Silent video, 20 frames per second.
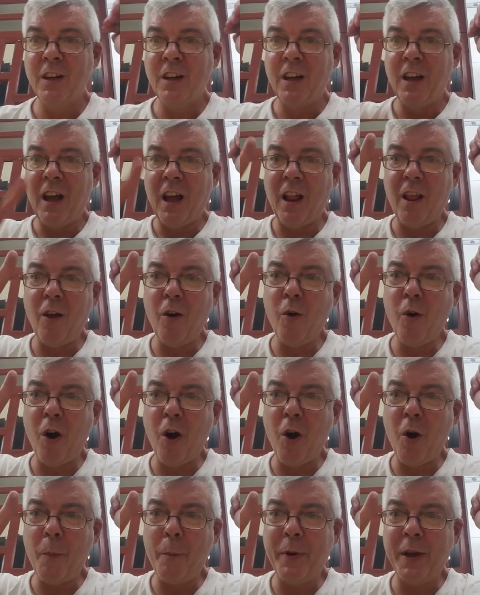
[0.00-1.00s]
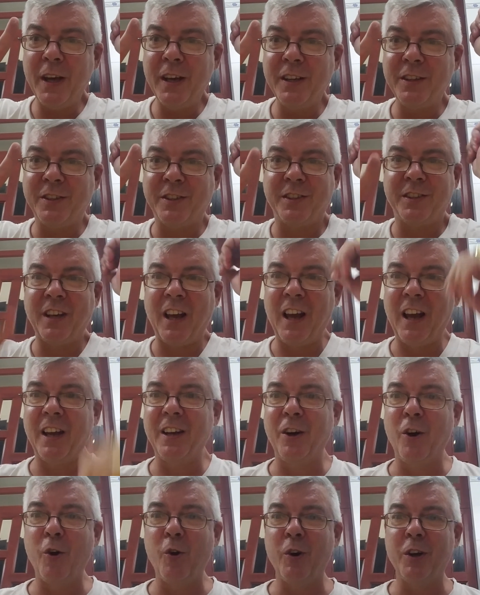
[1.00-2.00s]
Hello all, peace. I
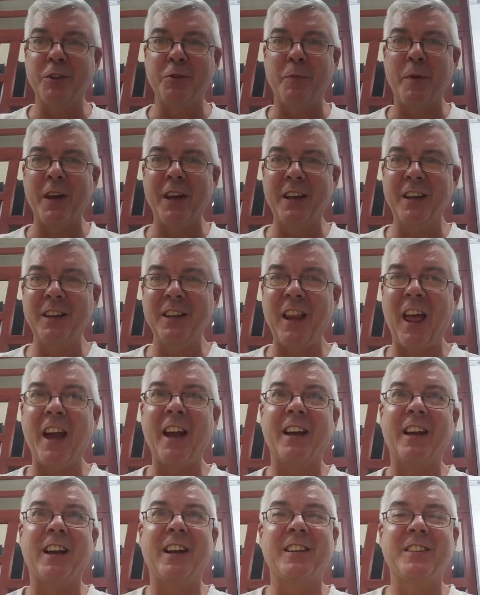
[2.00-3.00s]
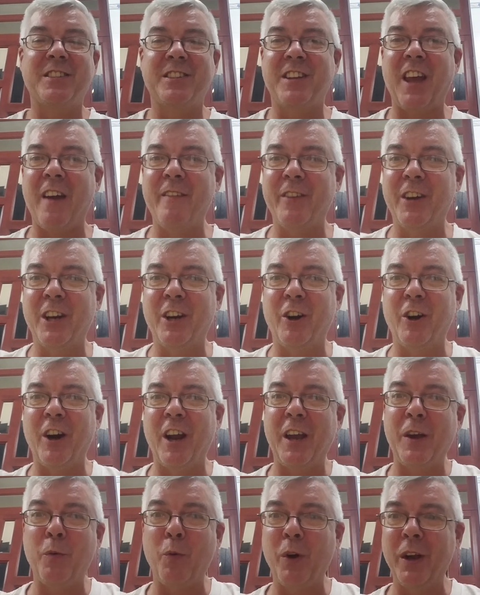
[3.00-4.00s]
know it's been like 7 or
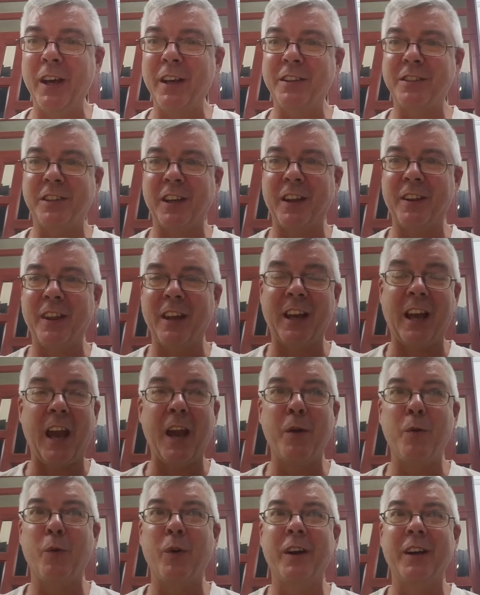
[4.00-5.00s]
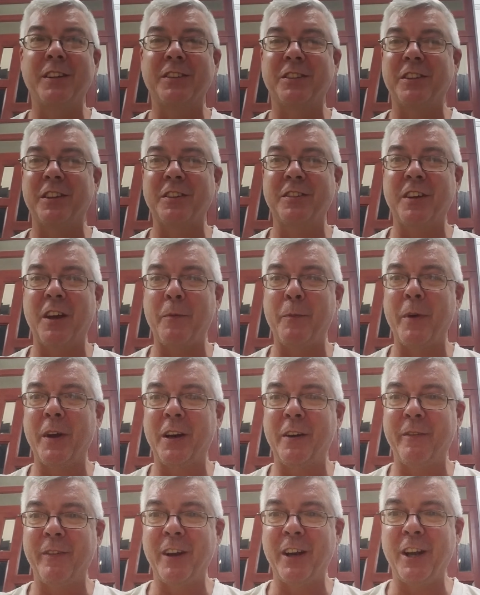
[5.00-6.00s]
8 weeks, I think 8 weeks since I've
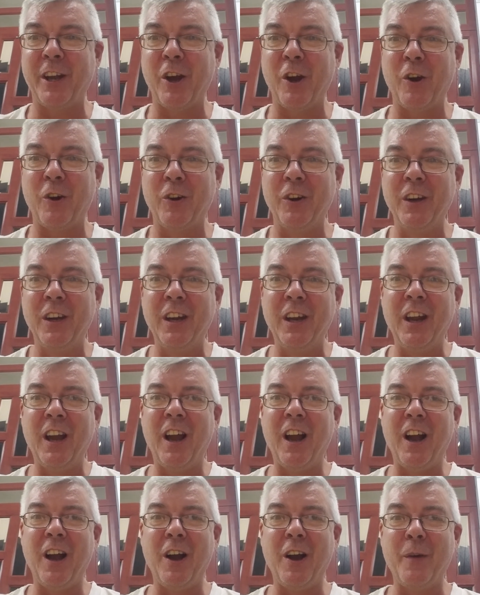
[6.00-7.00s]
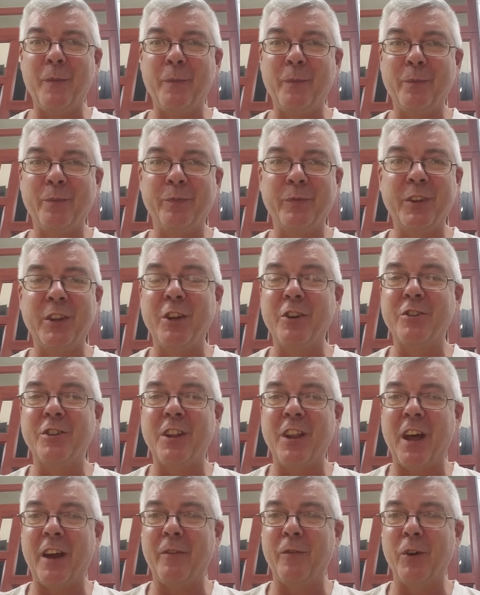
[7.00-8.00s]
made a video. There's a
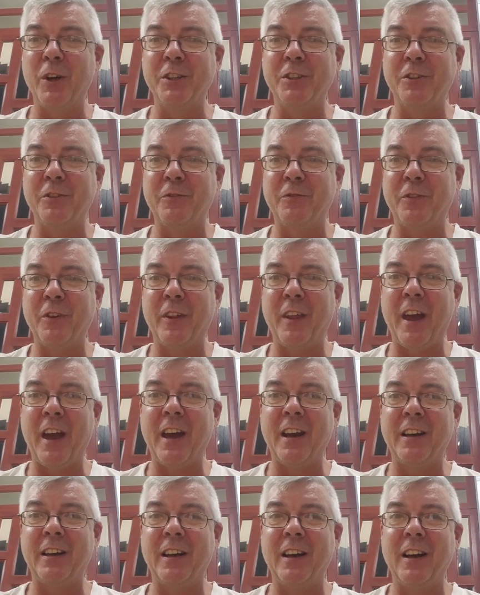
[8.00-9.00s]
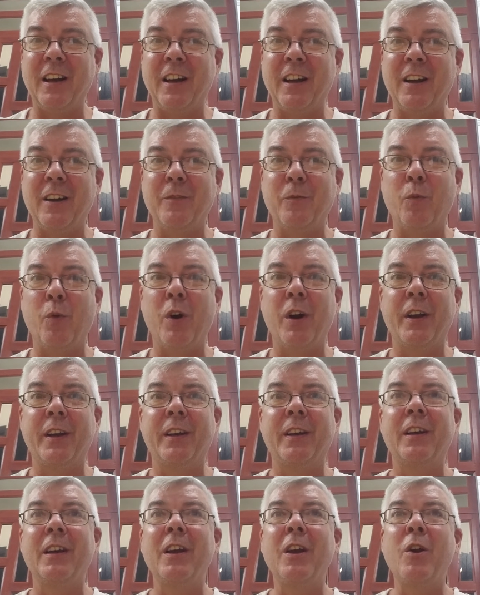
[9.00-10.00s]
lot of reason for that.
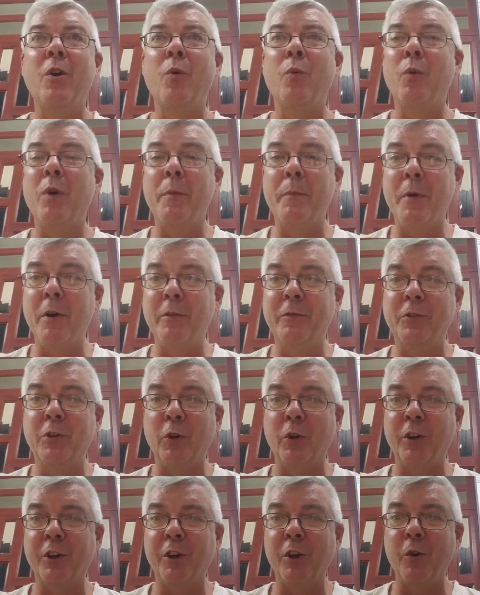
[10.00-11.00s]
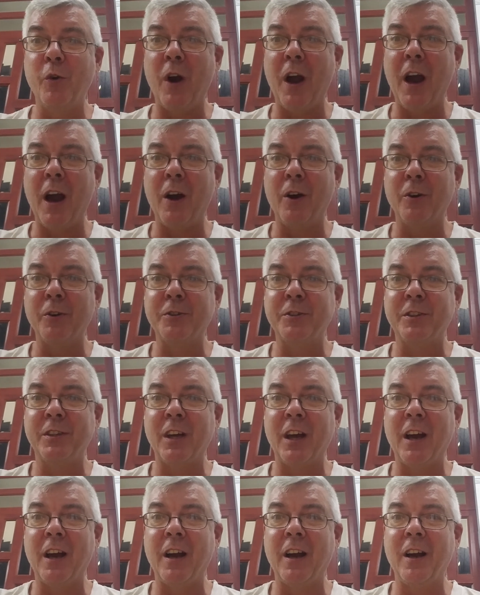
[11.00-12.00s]
One, we moved to a new house,
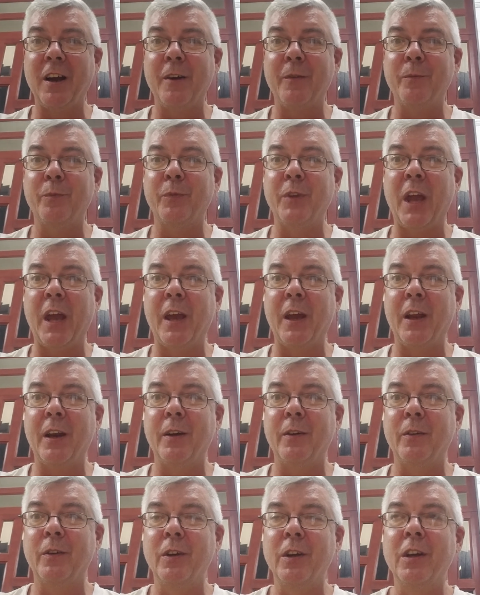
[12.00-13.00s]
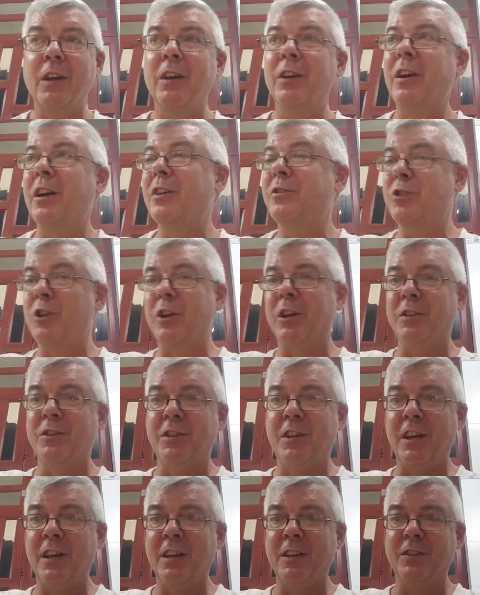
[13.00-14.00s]
and as you can
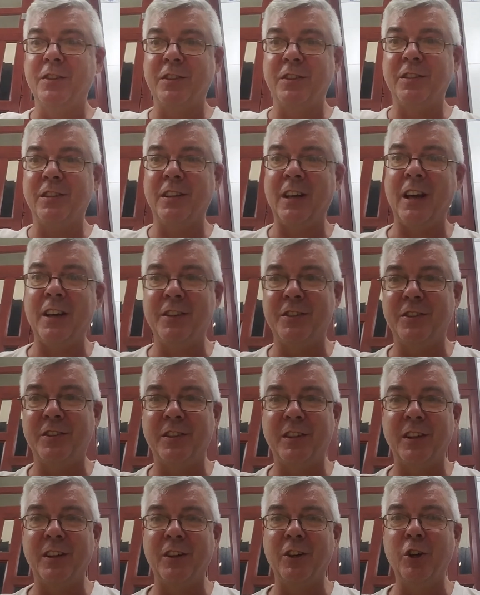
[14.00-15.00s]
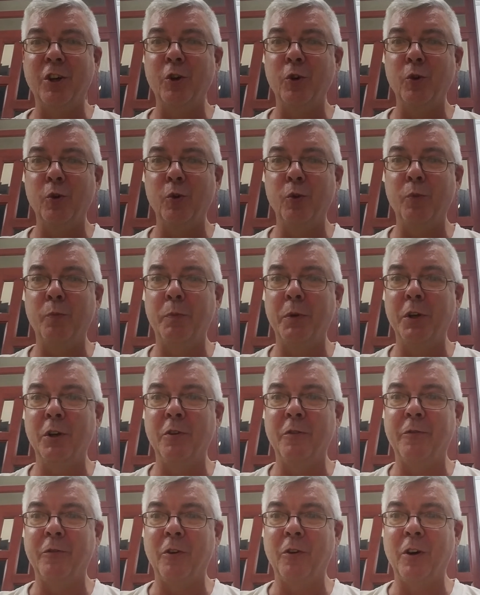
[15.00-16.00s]
see, it's a nice, new,
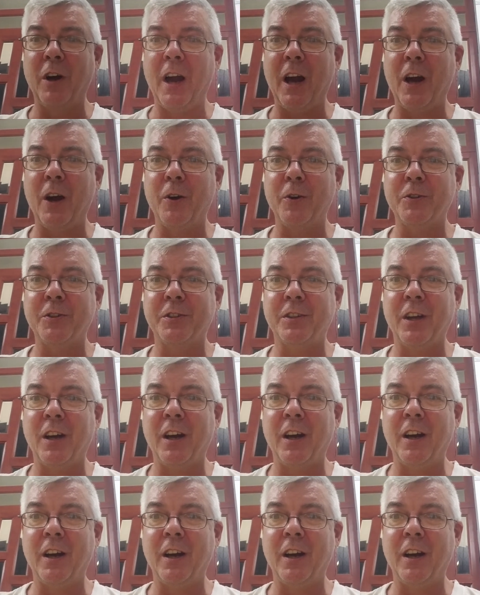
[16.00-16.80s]
beautiful house.